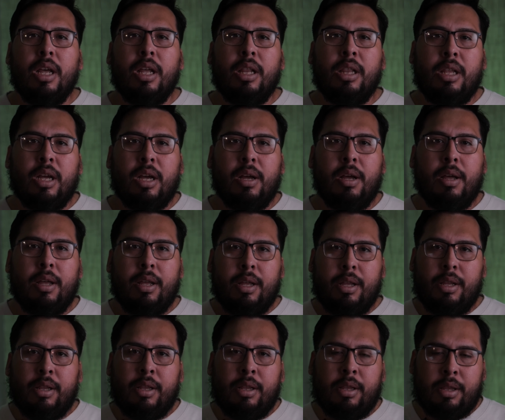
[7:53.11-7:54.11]

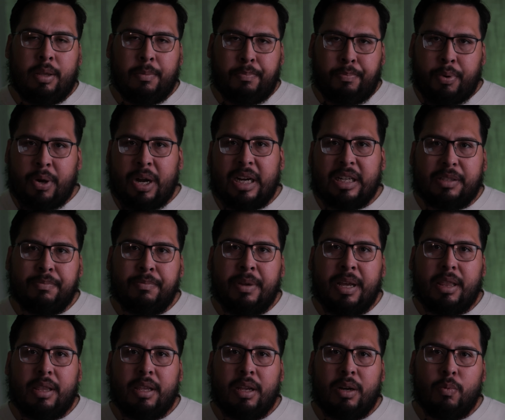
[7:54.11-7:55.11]
the press
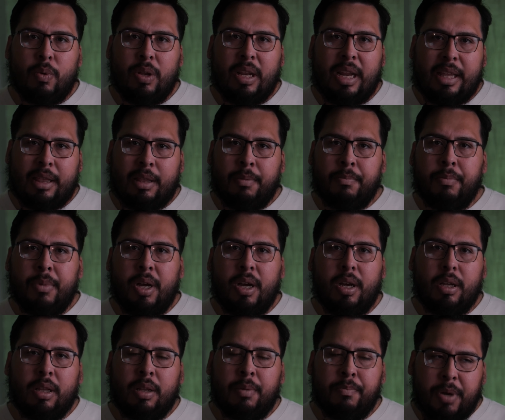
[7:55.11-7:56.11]
method with like the
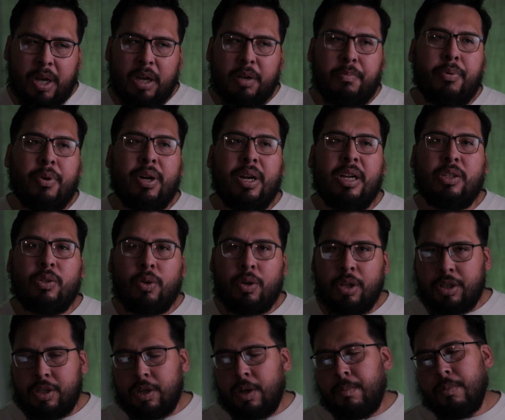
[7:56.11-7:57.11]
mug press or
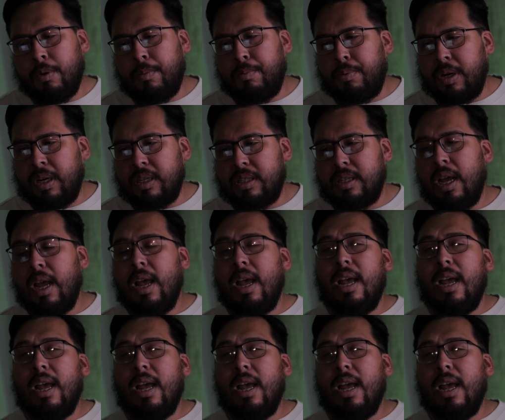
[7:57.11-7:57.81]
the tumbler press.